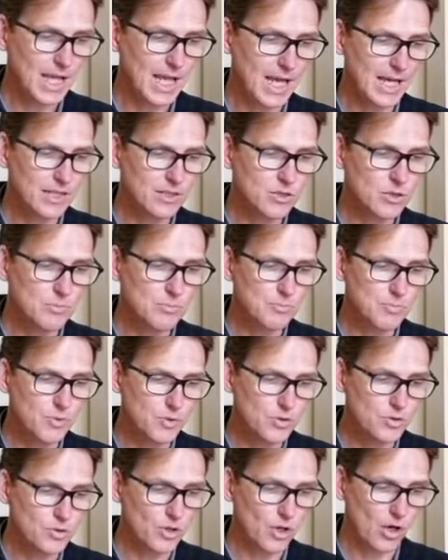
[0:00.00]
and to
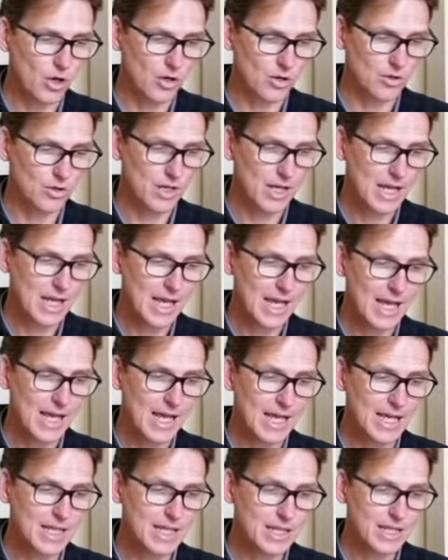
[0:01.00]
put on
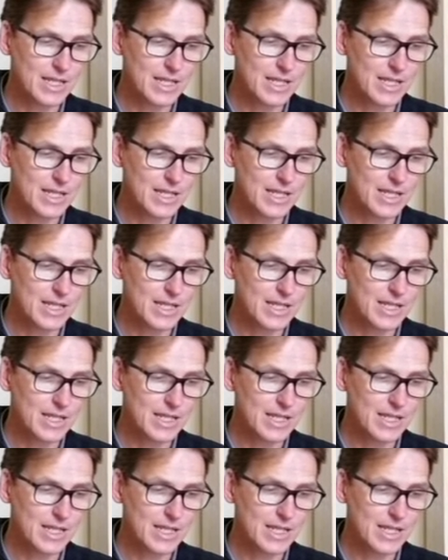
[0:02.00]
uh,